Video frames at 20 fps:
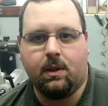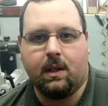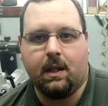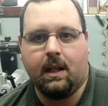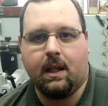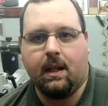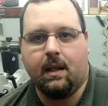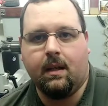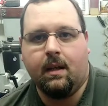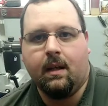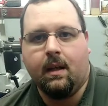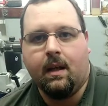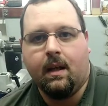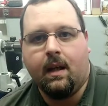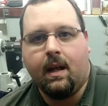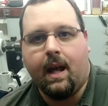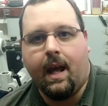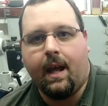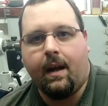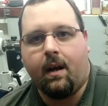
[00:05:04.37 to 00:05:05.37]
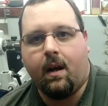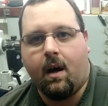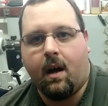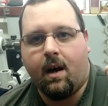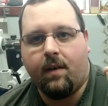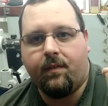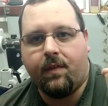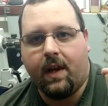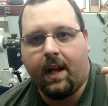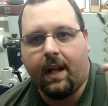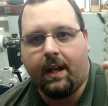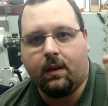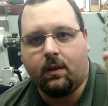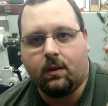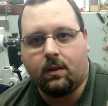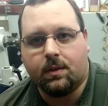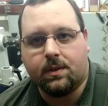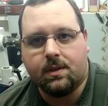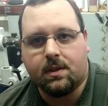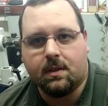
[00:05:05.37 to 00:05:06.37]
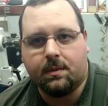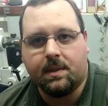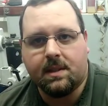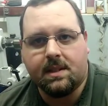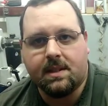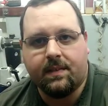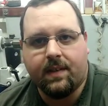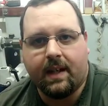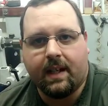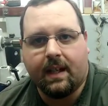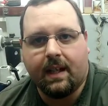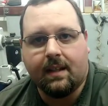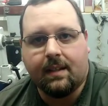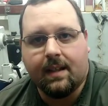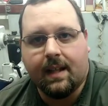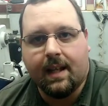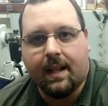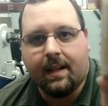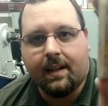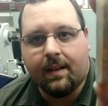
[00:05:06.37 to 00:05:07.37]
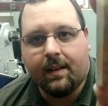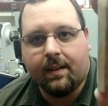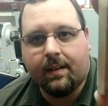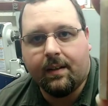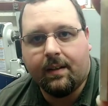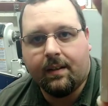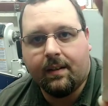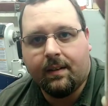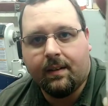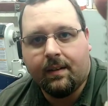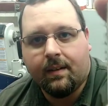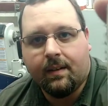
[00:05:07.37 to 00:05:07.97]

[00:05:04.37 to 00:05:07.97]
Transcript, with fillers: when you hit it at an off angle. So let me see if I can get that here.